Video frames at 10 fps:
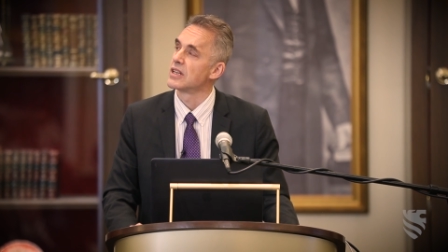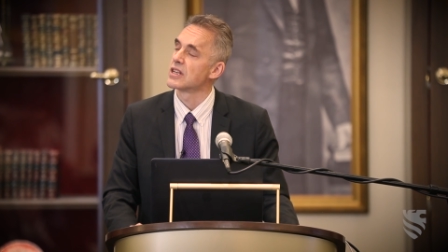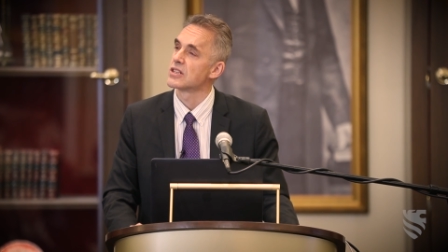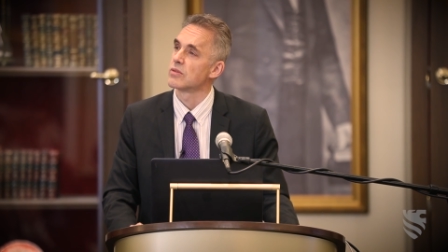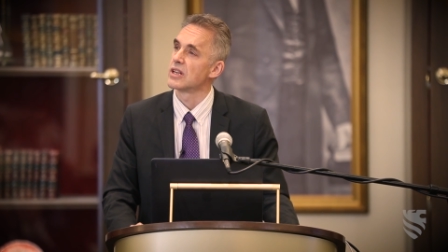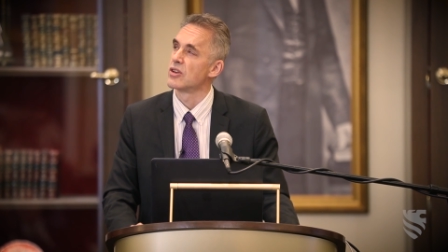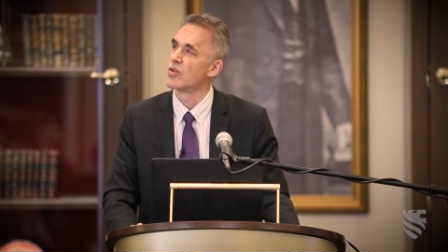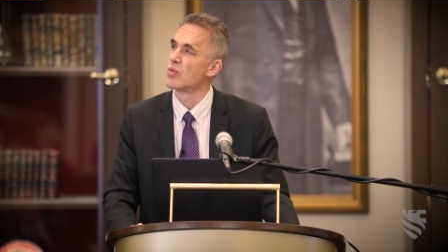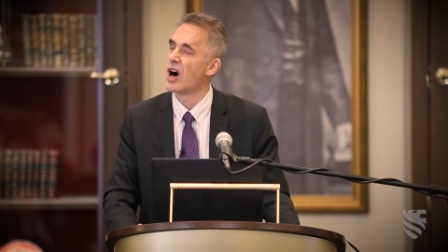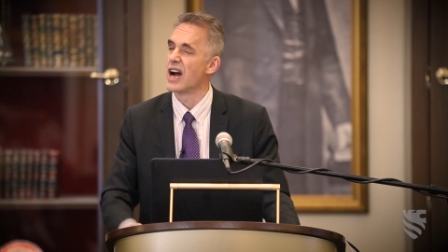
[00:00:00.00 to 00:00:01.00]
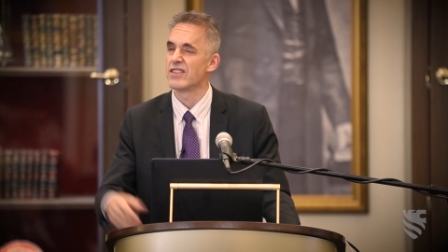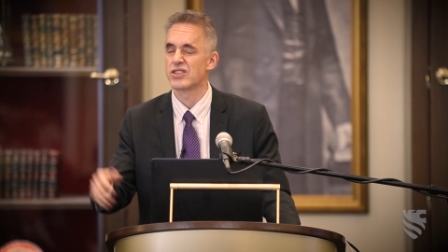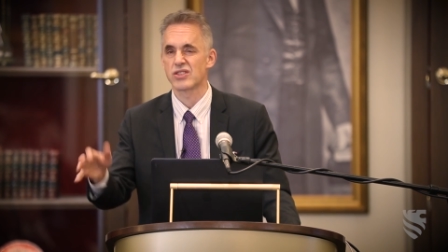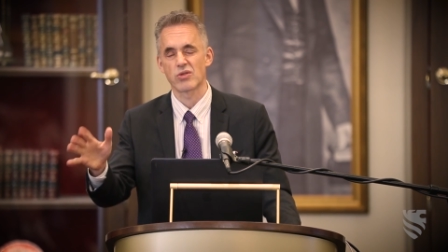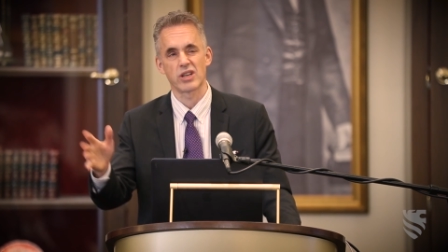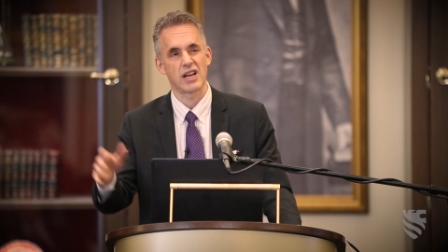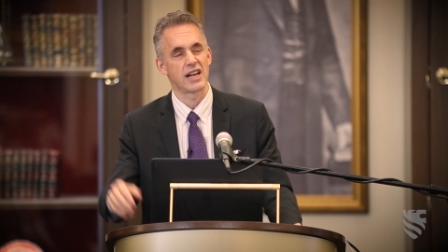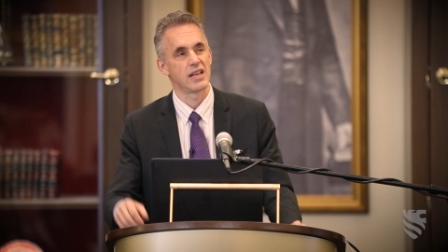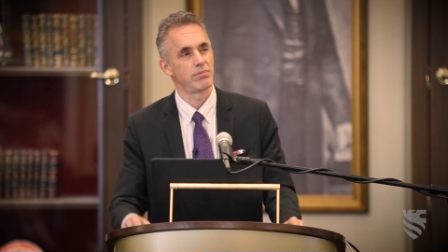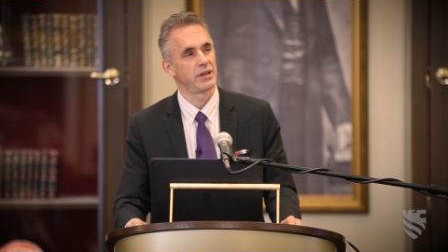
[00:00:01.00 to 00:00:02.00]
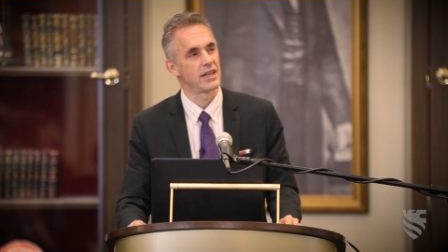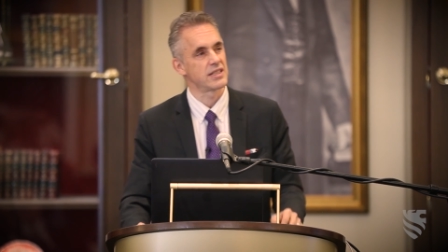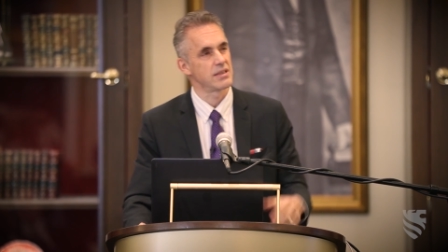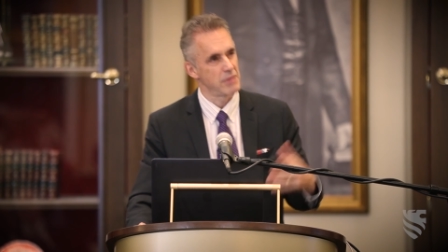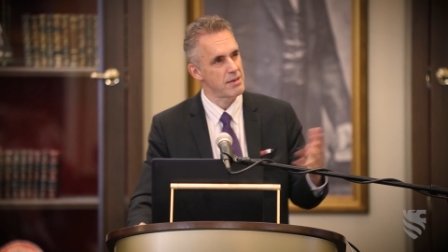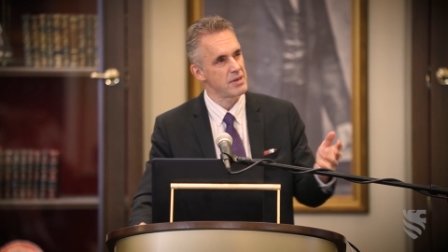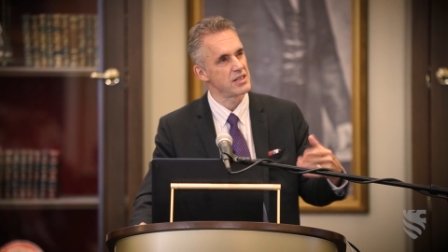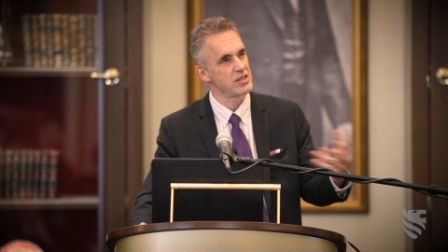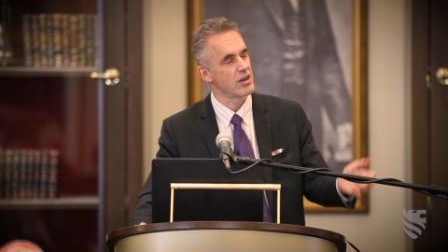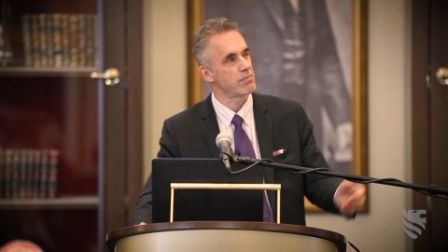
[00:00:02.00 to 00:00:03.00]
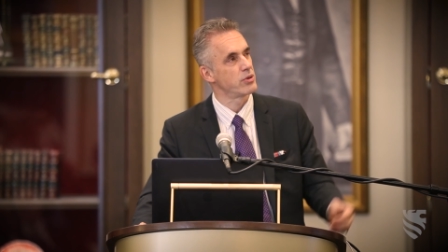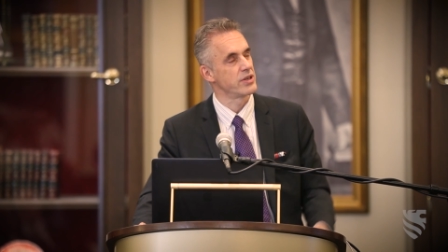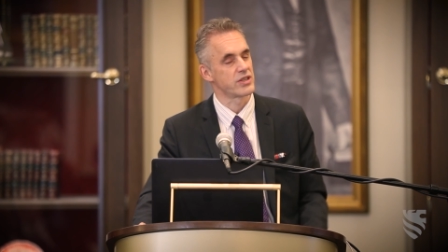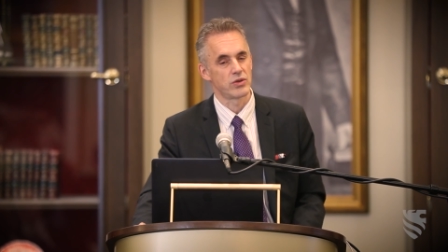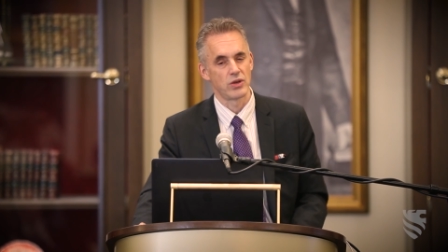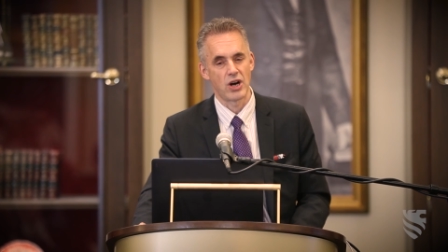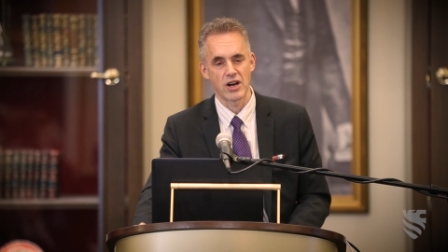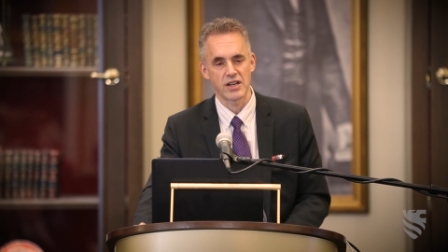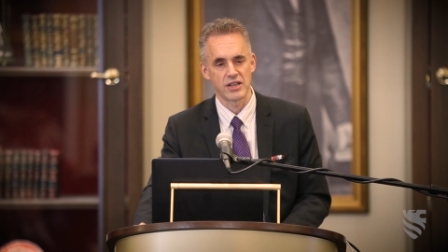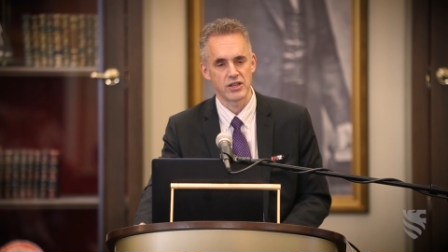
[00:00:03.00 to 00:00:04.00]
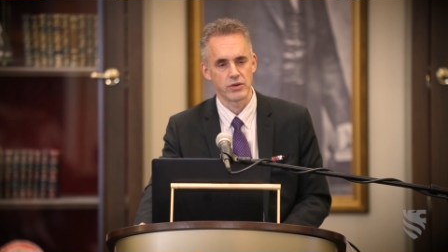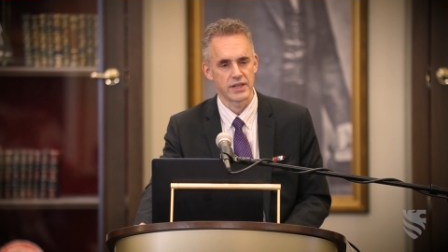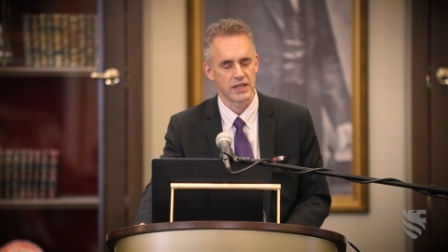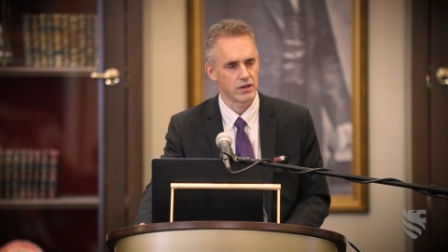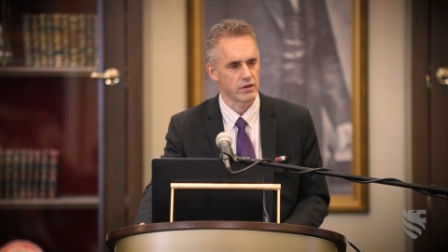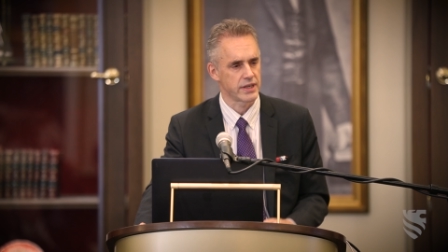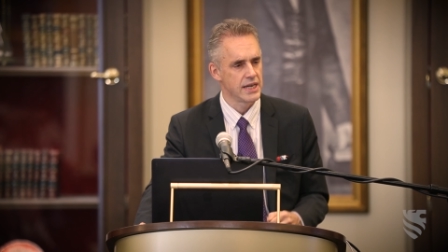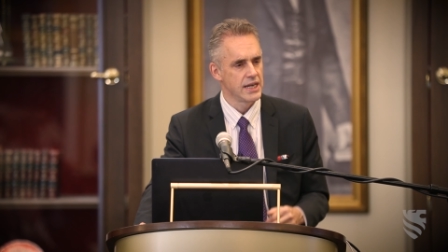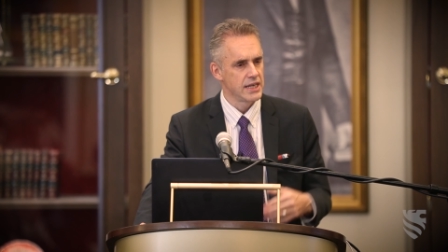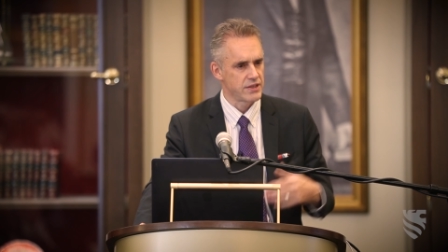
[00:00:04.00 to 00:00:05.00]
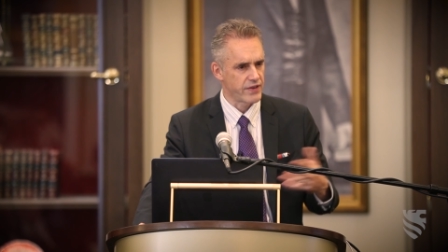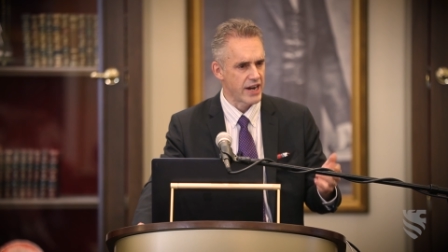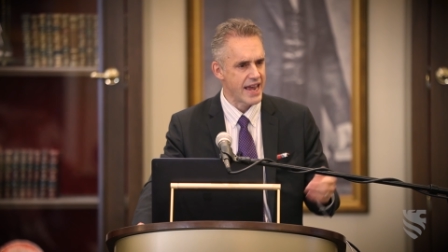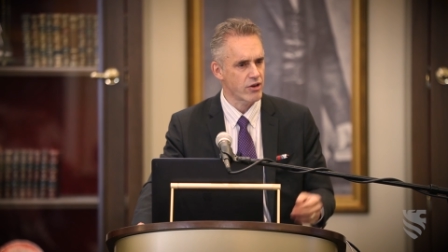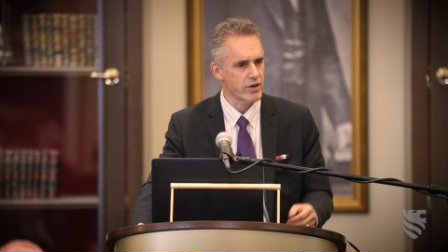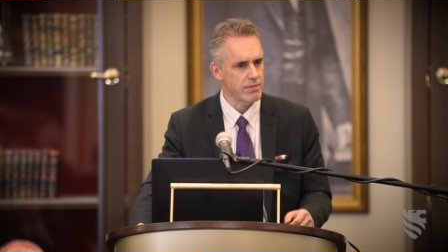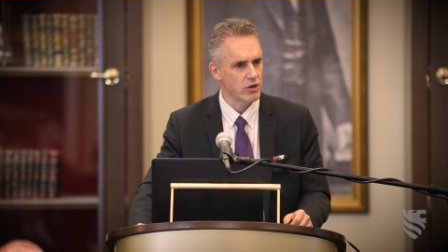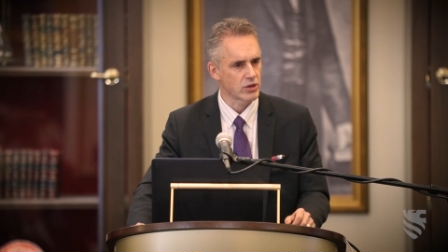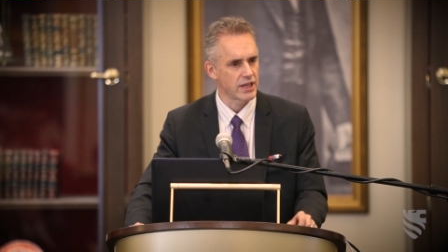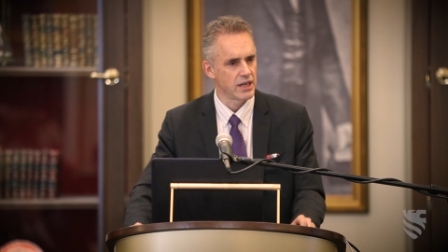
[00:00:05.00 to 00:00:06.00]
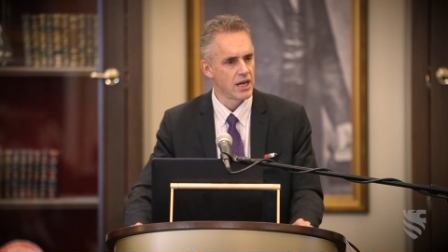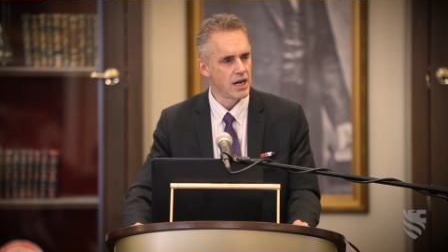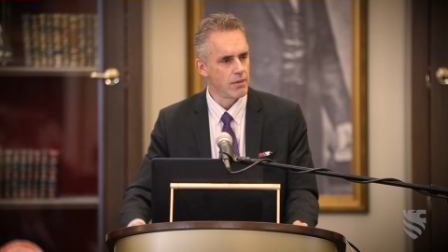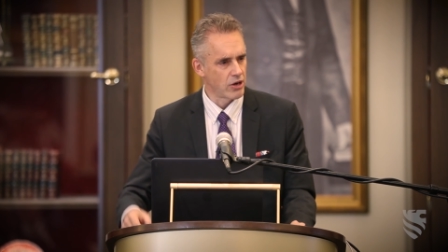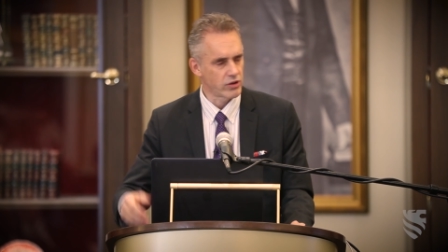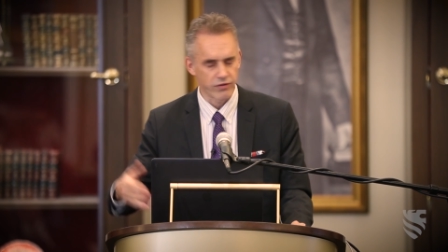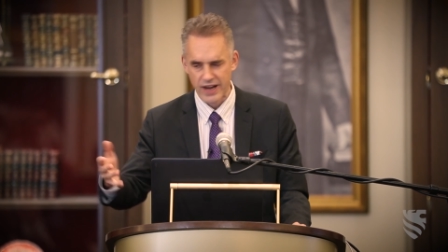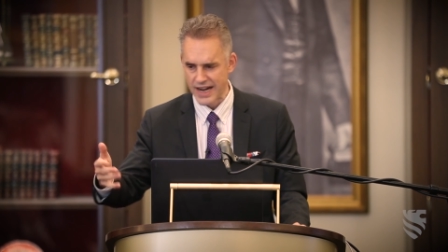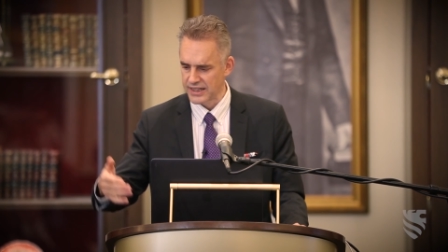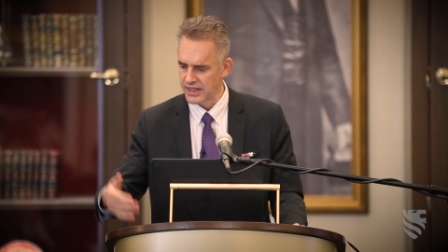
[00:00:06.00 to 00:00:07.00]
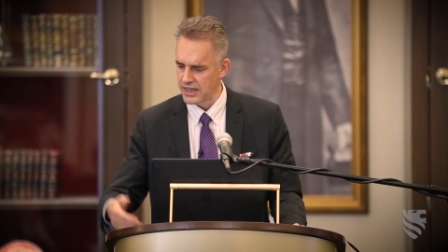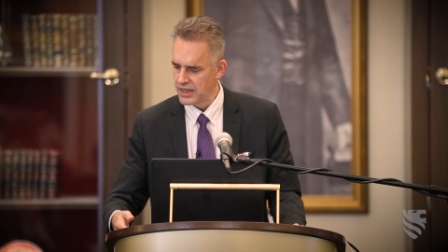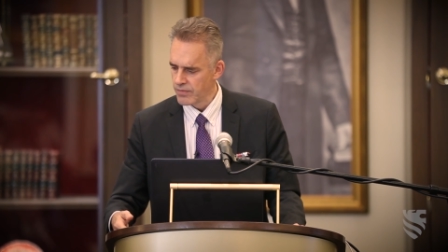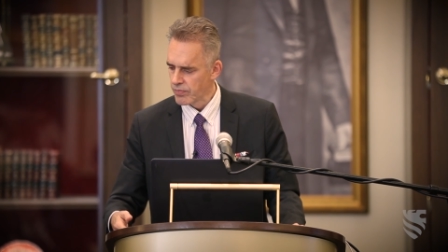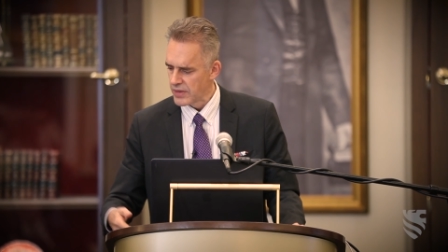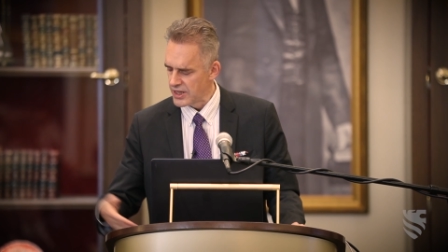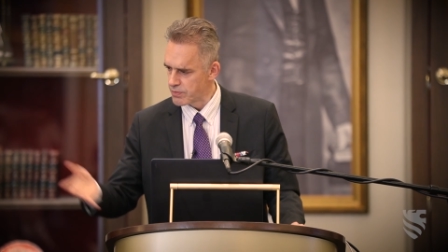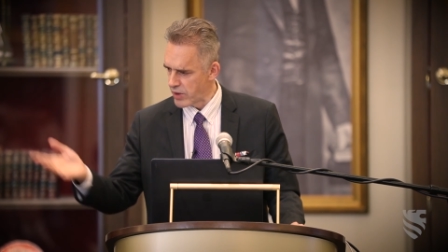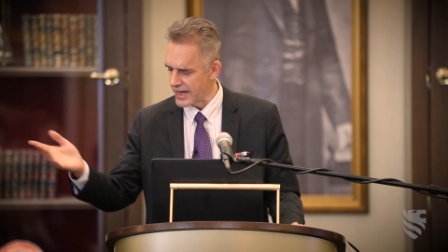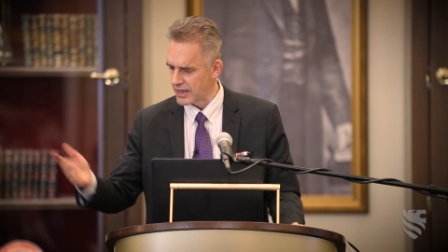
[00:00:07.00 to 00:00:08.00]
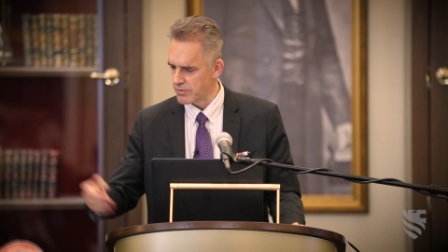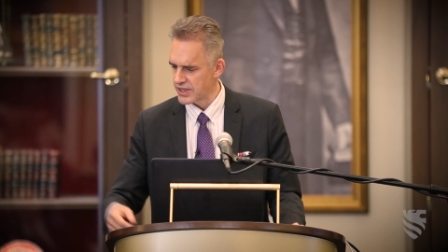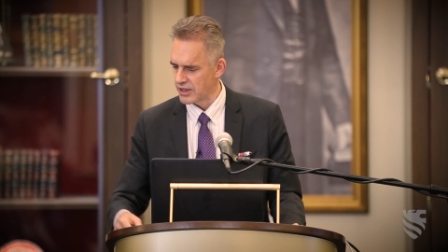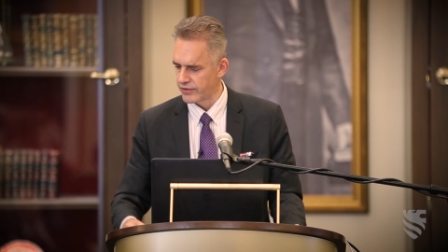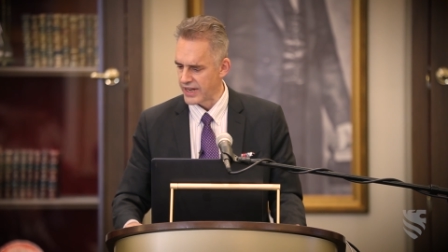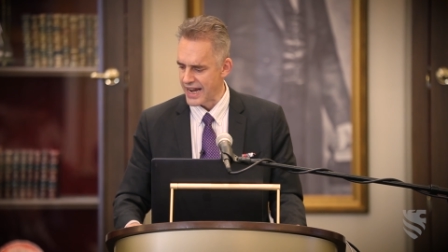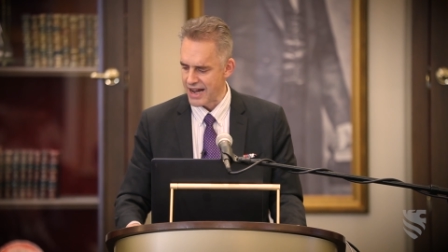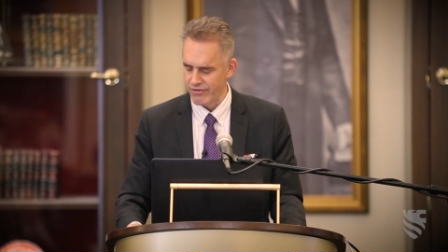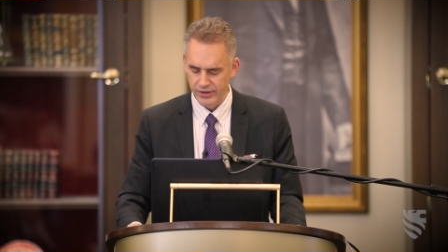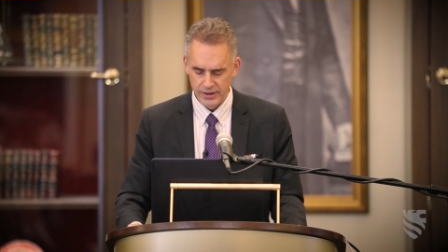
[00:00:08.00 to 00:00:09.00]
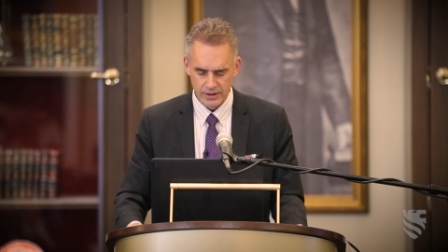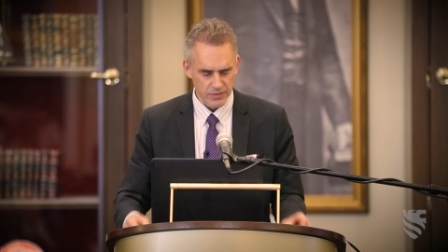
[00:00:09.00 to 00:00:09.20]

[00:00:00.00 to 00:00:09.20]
He doesn't really know why. The story kind of implies that maybe he's not putting his whole heart into it, you know, and he's very angry about the fact that he's breaking himself in half,